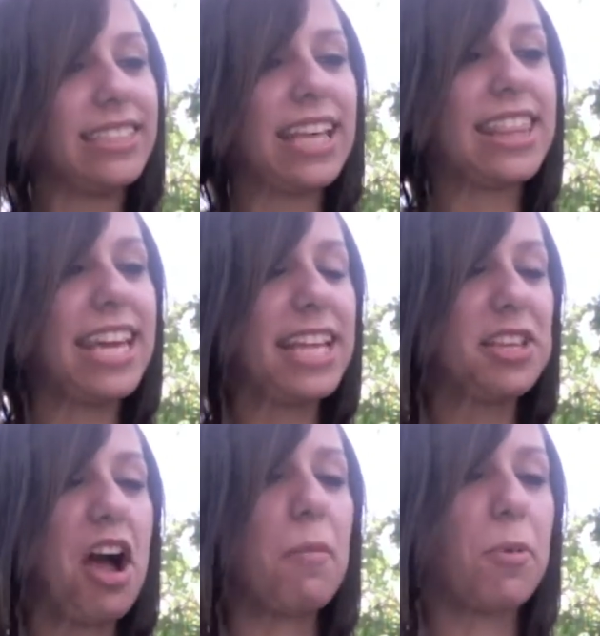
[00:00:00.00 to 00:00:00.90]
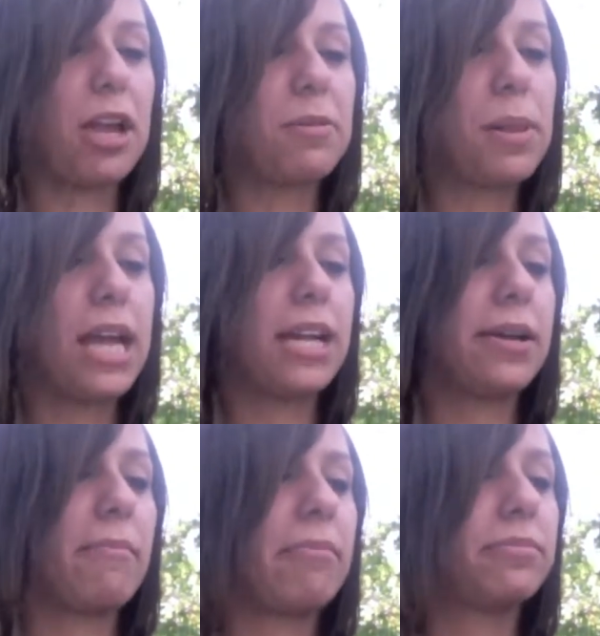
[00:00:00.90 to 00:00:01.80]
The top ranked
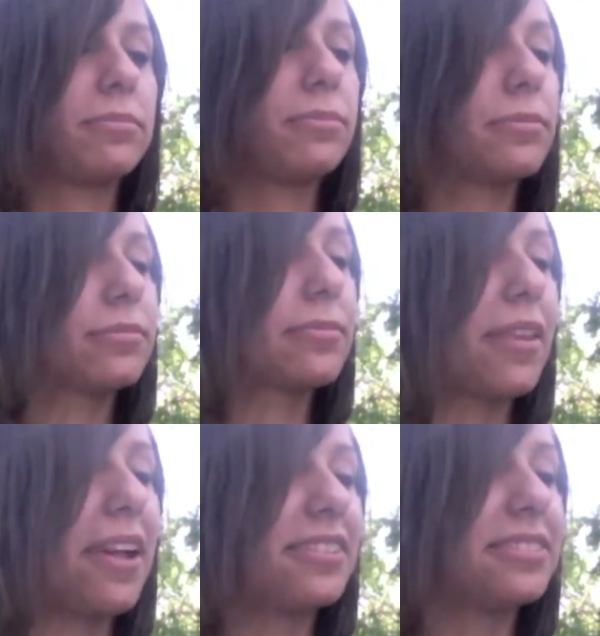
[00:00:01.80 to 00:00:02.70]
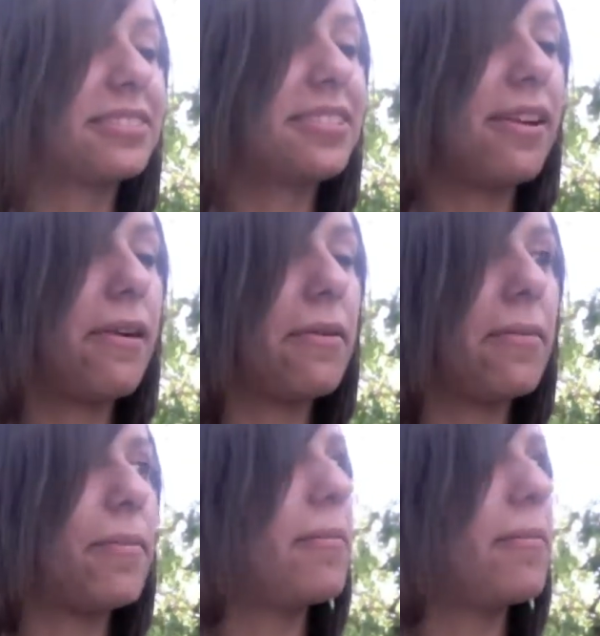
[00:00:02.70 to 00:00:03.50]
player. Wow, can I